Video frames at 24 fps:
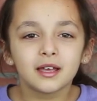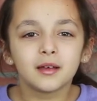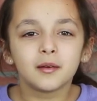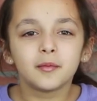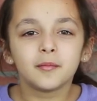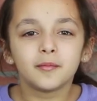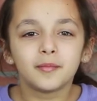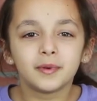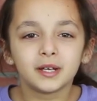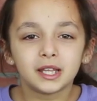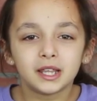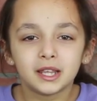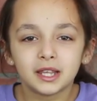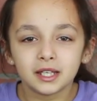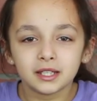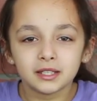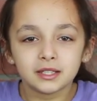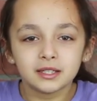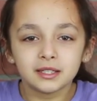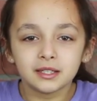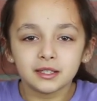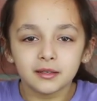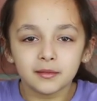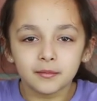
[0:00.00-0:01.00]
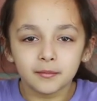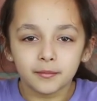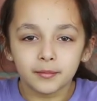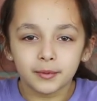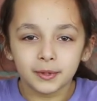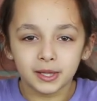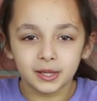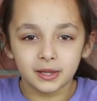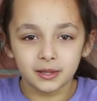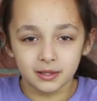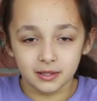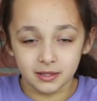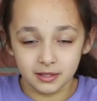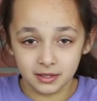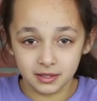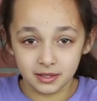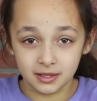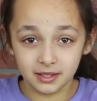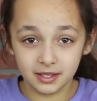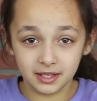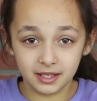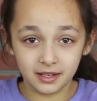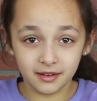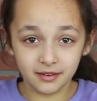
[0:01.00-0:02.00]
but
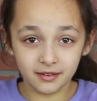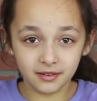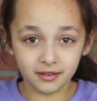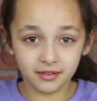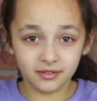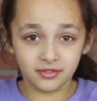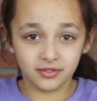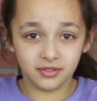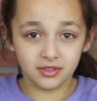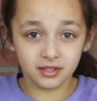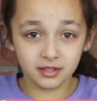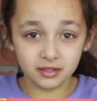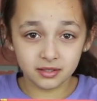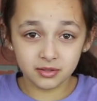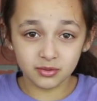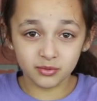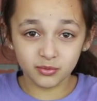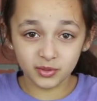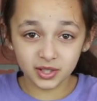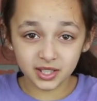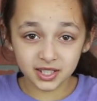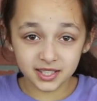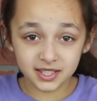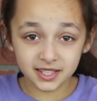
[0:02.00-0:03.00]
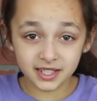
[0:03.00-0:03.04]
the year this was